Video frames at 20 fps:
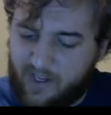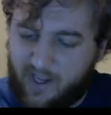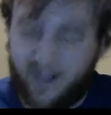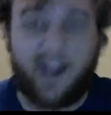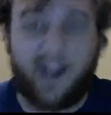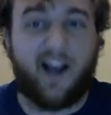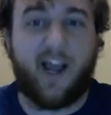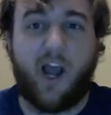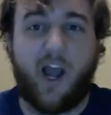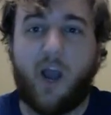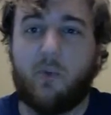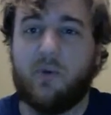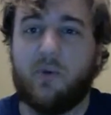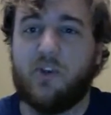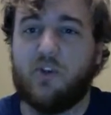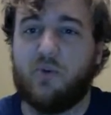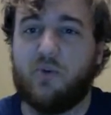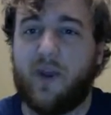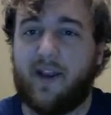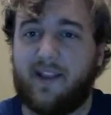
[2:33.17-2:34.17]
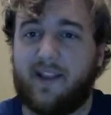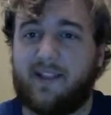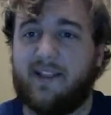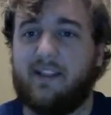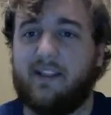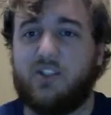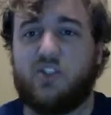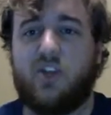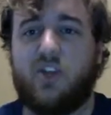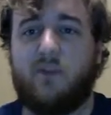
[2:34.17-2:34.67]
I would do
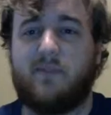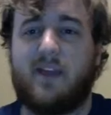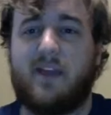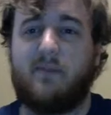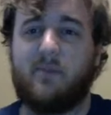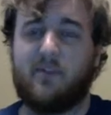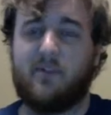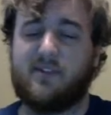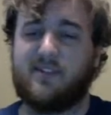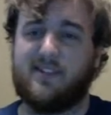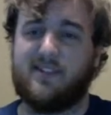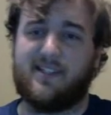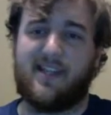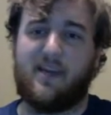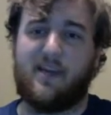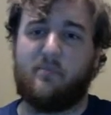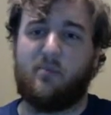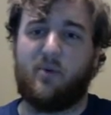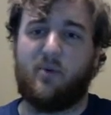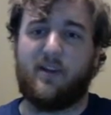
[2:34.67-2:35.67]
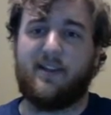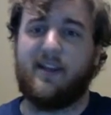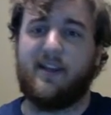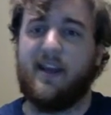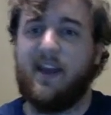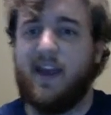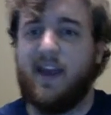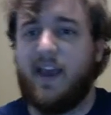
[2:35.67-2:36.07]
anything to stop that person at that point.